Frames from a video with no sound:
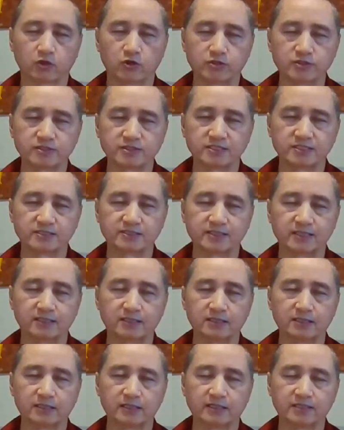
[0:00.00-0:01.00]

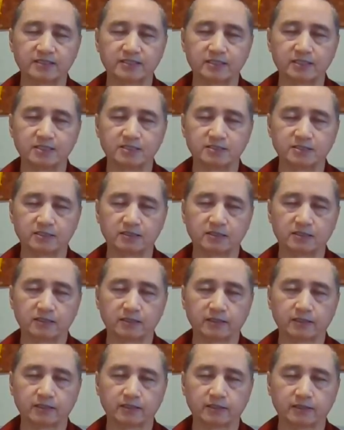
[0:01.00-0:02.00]
consistently and
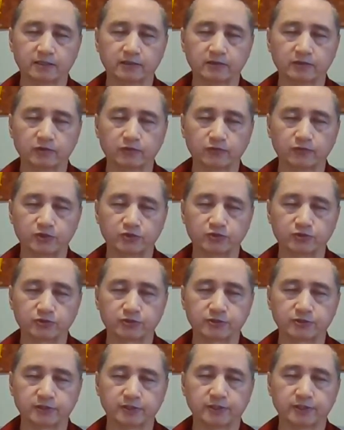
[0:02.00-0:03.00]
diligently, we
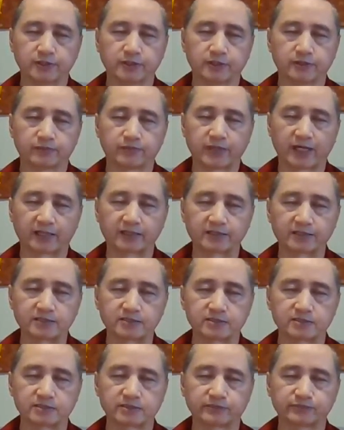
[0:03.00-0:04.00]
should
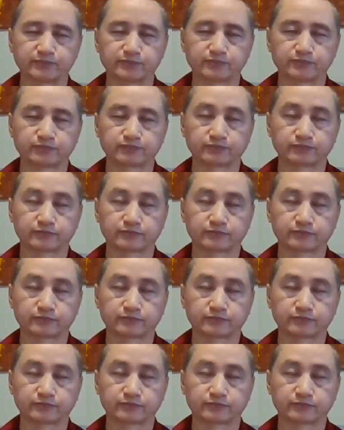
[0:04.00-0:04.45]
practice.